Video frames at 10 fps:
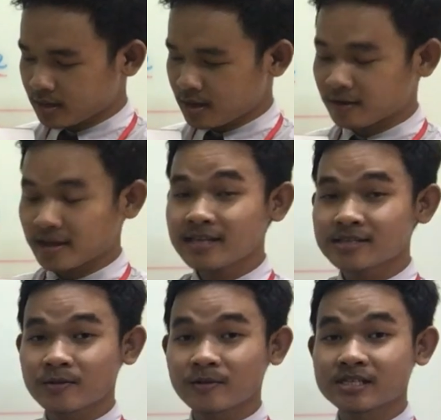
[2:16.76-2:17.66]
okay
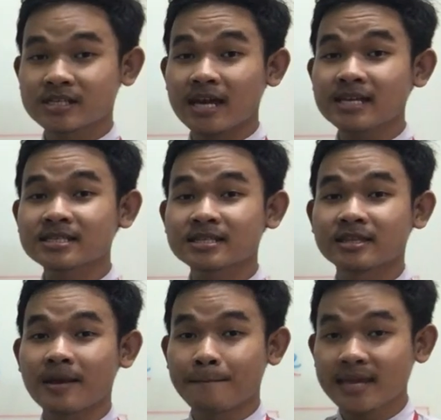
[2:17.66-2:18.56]
so this is
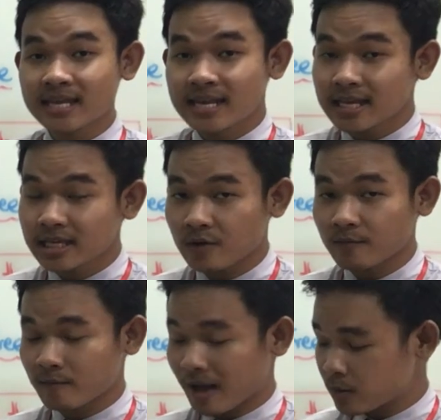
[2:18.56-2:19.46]
the beginning
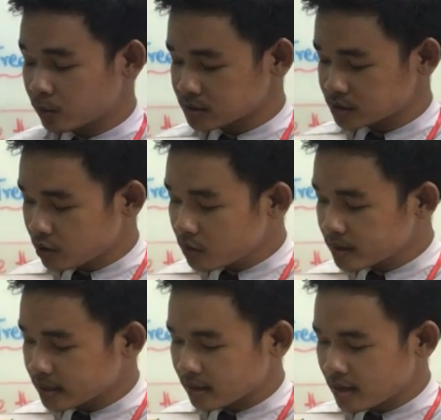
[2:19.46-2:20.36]
of our
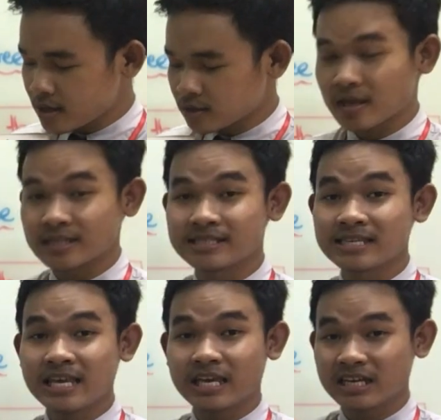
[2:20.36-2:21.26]
story you can
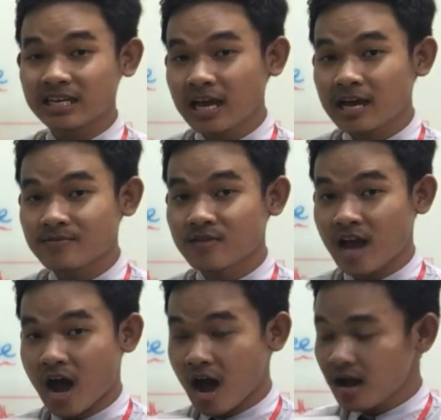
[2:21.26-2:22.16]
see here
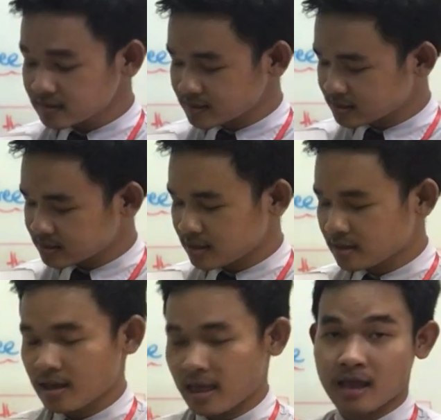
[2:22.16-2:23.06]
the ox
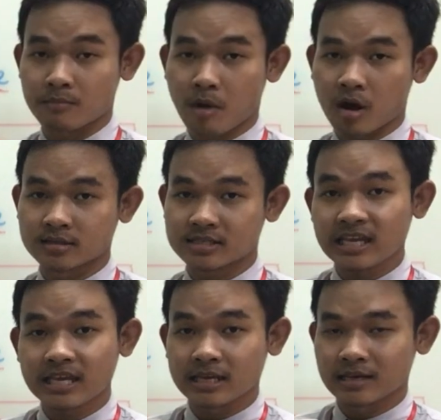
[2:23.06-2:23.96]
and
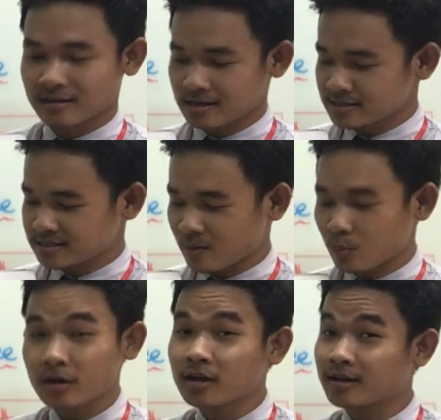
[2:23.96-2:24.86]
monty
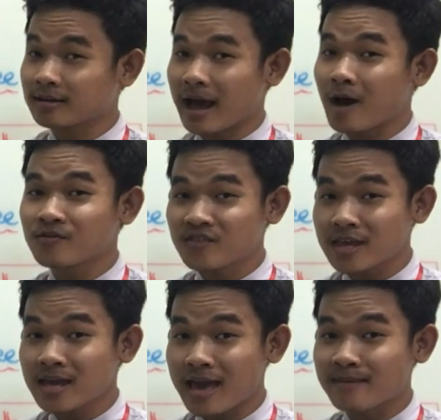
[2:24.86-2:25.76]
someone cut down
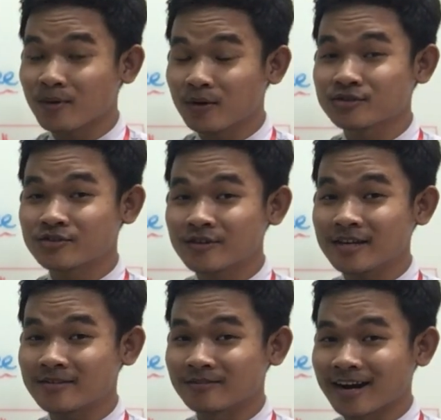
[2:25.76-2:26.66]
the apple
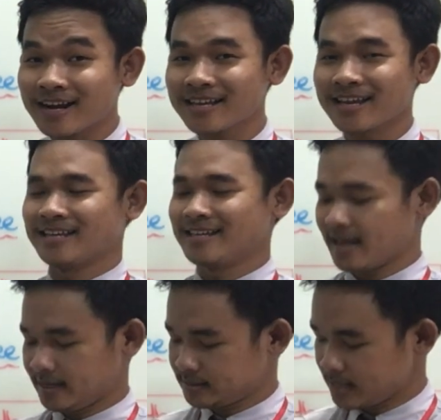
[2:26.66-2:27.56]
tree right
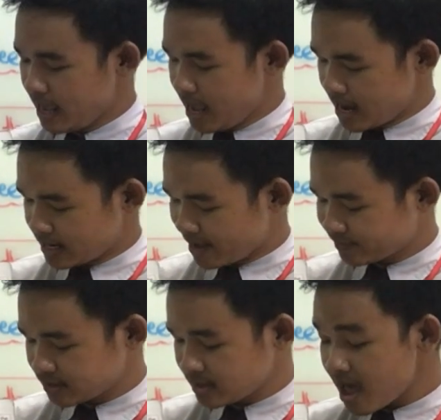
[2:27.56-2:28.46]
yes and
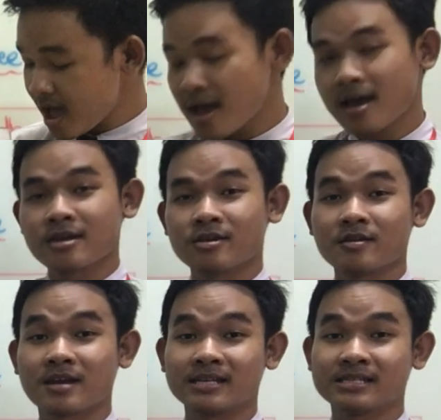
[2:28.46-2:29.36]
after that
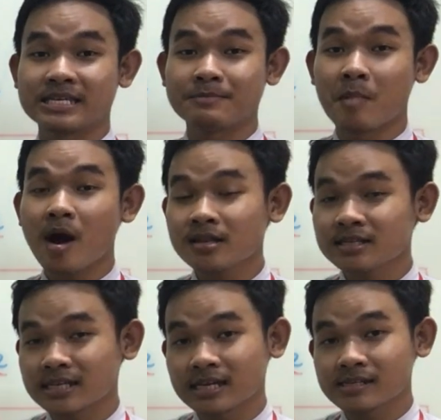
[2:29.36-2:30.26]
you can see
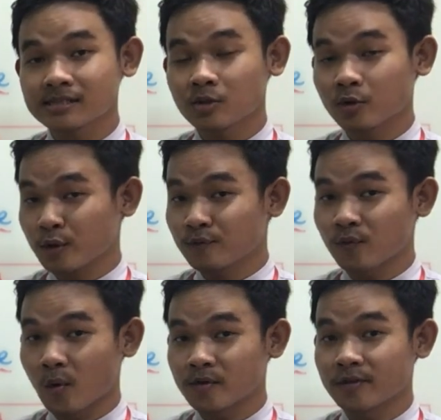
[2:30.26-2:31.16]
Monty is looking
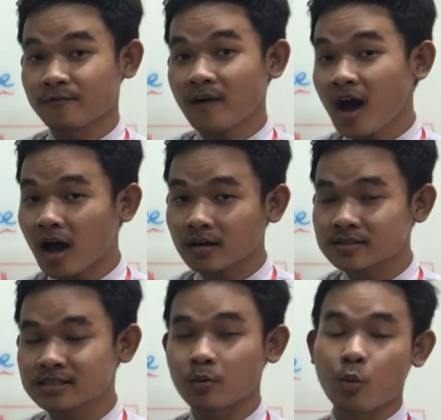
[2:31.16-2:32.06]
for the
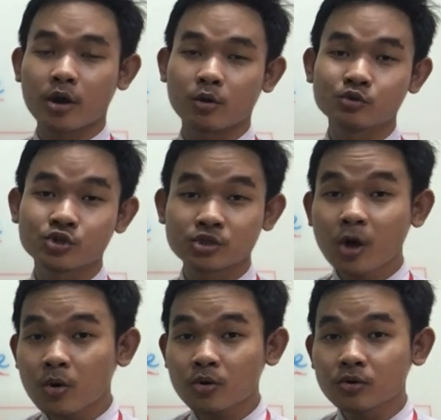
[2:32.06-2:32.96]
fox, the one who
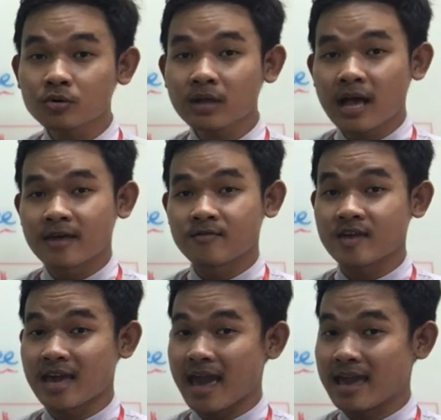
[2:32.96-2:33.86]
stole
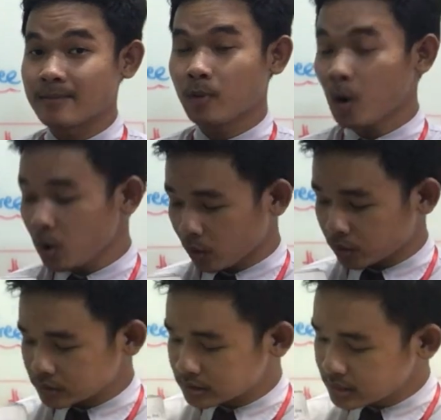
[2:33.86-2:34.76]
the
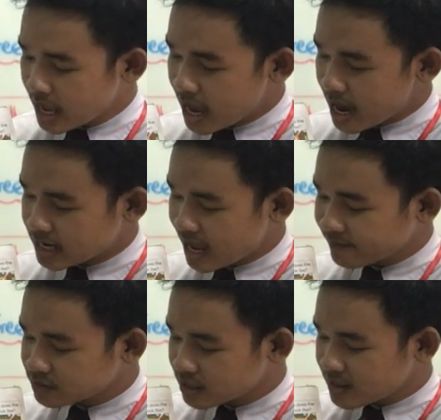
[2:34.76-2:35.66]
apples. And
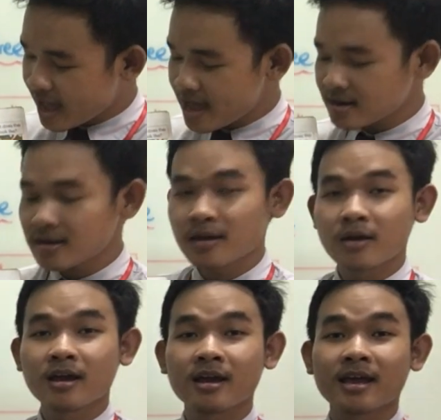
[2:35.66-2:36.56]
after that,
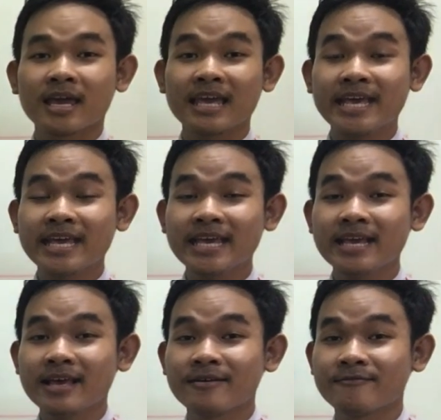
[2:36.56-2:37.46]

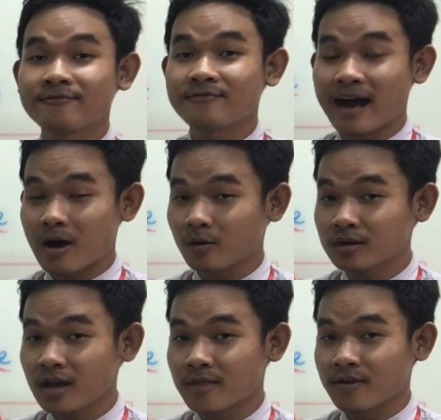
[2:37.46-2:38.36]
he
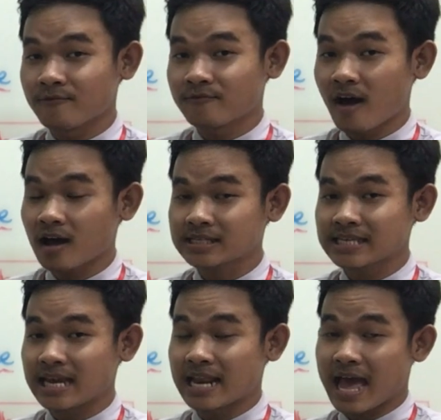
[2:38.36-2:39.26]
found the
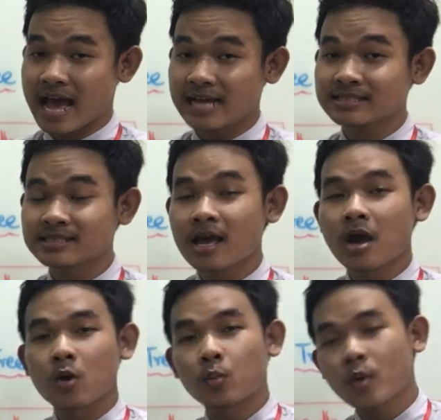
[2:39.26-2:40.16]
fox and asked,
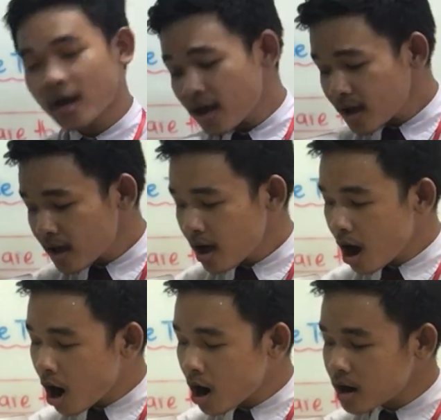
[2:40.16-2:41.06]
Where
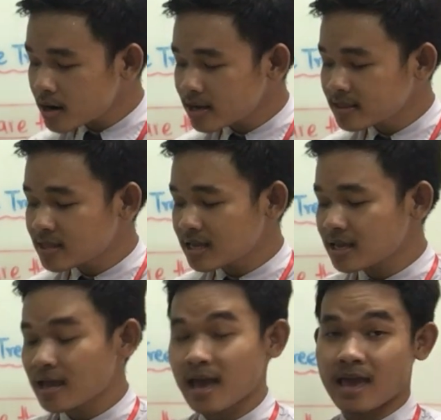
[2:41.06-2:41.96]
are the
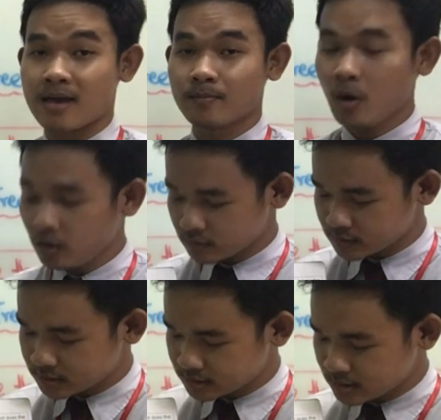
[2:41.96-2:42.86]

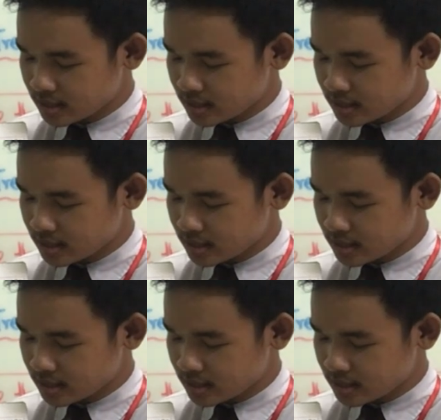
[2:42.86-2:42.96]
apples?